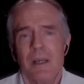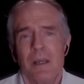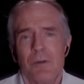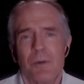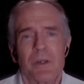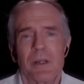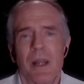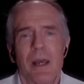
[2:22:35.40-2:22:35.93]

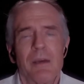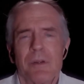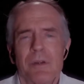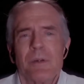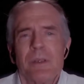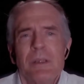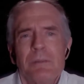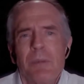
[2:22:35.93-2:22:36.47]
we could have no
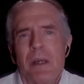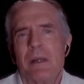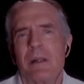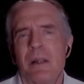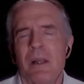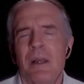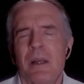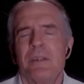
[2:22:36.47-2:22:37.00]
email.
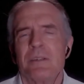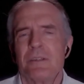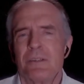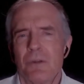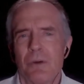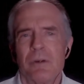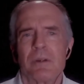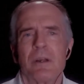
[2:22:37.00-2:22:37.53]

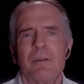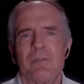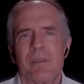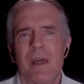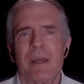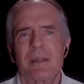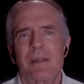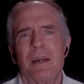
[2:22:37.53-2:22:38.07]
Short of
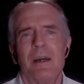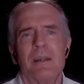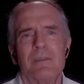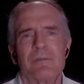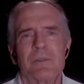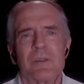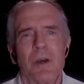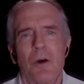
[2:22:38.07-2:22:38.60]
that kind of
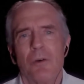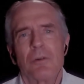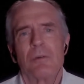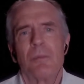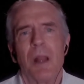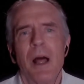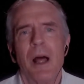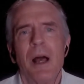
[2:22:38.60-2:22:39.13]
total
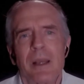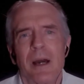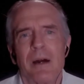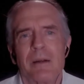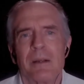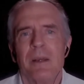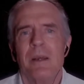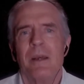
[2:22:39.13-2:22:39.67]
blackout,
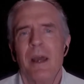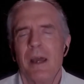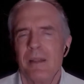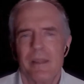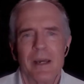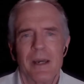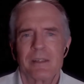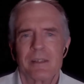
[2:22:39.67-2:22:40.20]
and
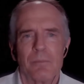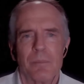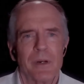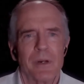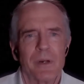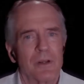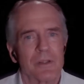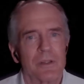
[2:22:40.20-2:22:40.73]
that could bring
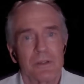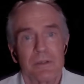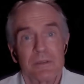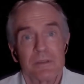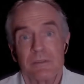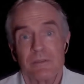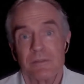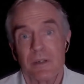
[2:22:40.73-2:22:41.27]
all sorts
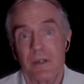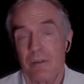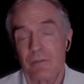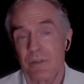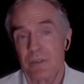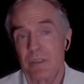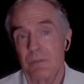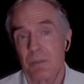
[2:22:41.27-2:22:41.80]
of
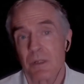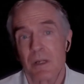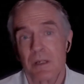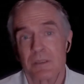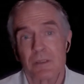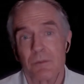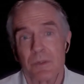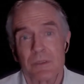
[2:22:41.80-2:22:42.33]
unforeseeable
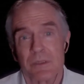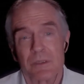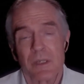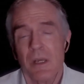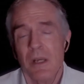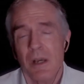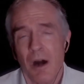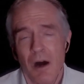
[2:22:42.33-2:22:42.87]
consequences.
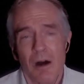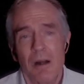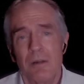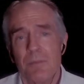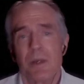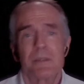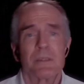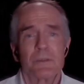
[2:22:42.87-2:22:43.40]
Our
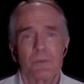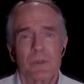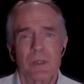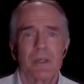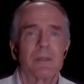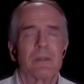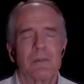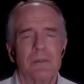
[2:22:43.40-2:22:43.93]
message will
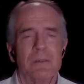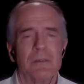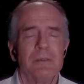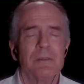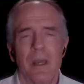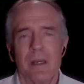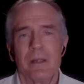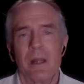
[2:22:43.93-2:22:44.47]
get through,
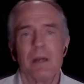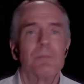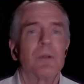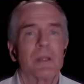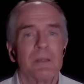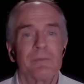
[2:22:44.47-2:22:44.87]
and I believe it